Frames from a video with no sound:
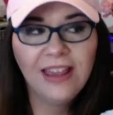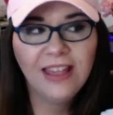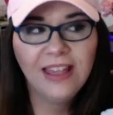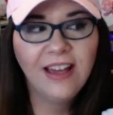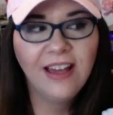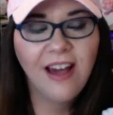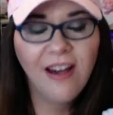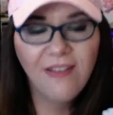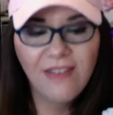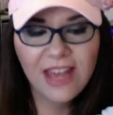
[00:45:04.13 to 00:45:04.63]
the
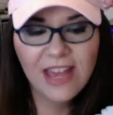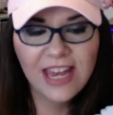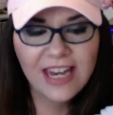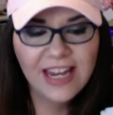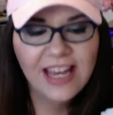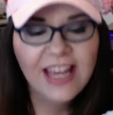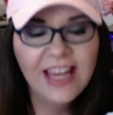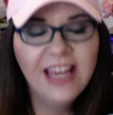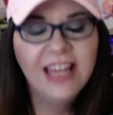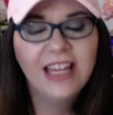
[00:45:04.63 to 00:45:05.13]

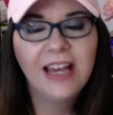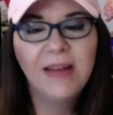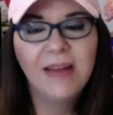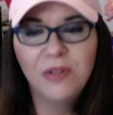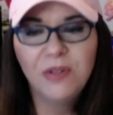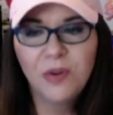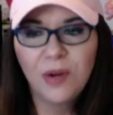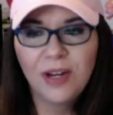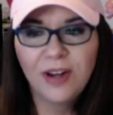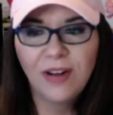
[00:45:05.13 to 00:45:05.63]
coven,
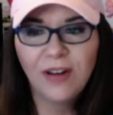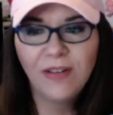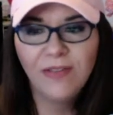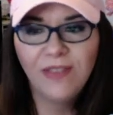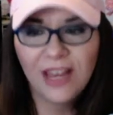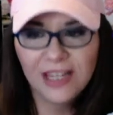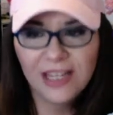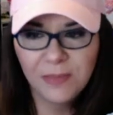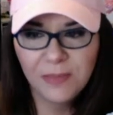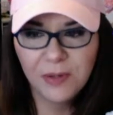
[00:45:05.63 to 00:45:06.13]
come join our
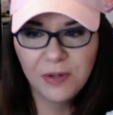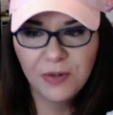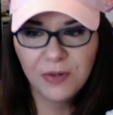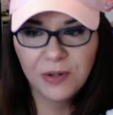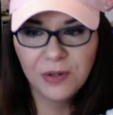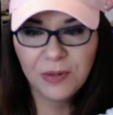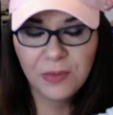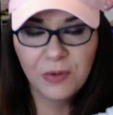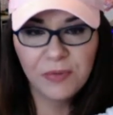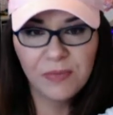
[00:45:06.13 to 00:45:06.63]
Facebook
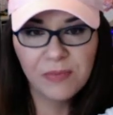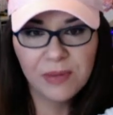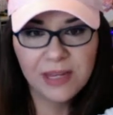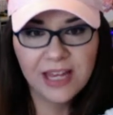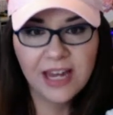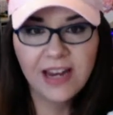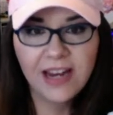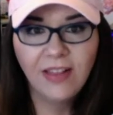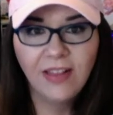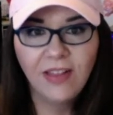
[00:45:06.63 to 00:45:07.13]
group. We've been
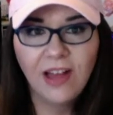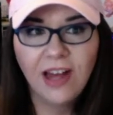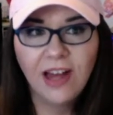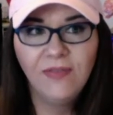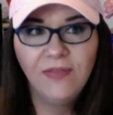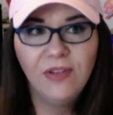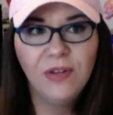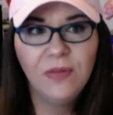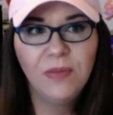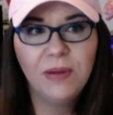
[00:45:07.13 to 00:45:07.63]
getting a lot
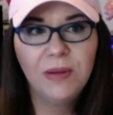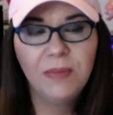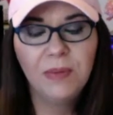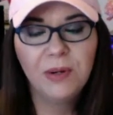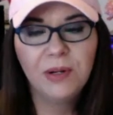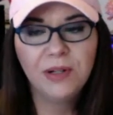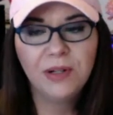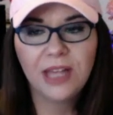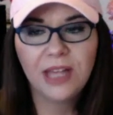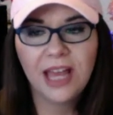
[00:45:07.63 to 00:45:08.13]
of new
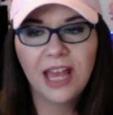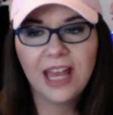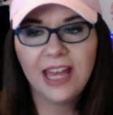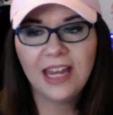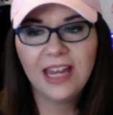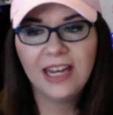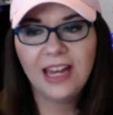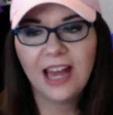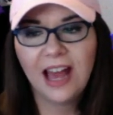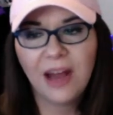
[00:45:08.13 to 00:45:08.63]
members
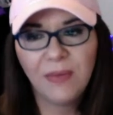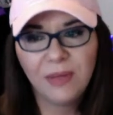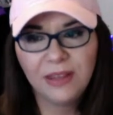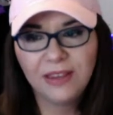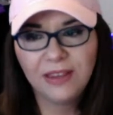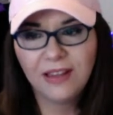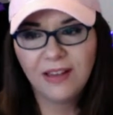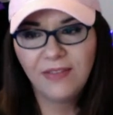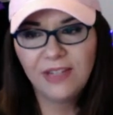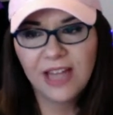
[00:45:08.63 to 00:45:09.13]
and I
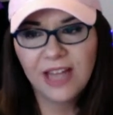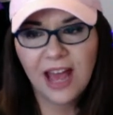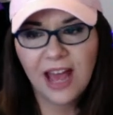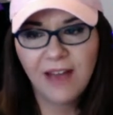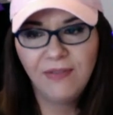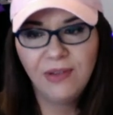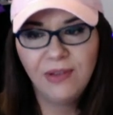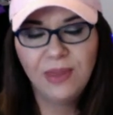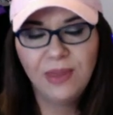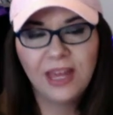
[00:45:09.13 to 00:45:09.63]
would love to
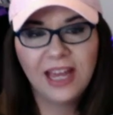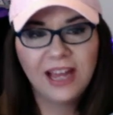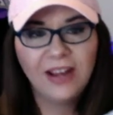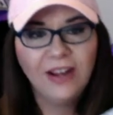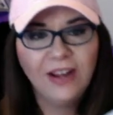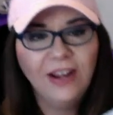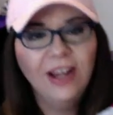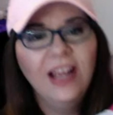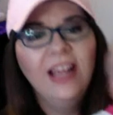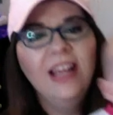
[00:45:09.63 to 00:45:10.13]
have you there.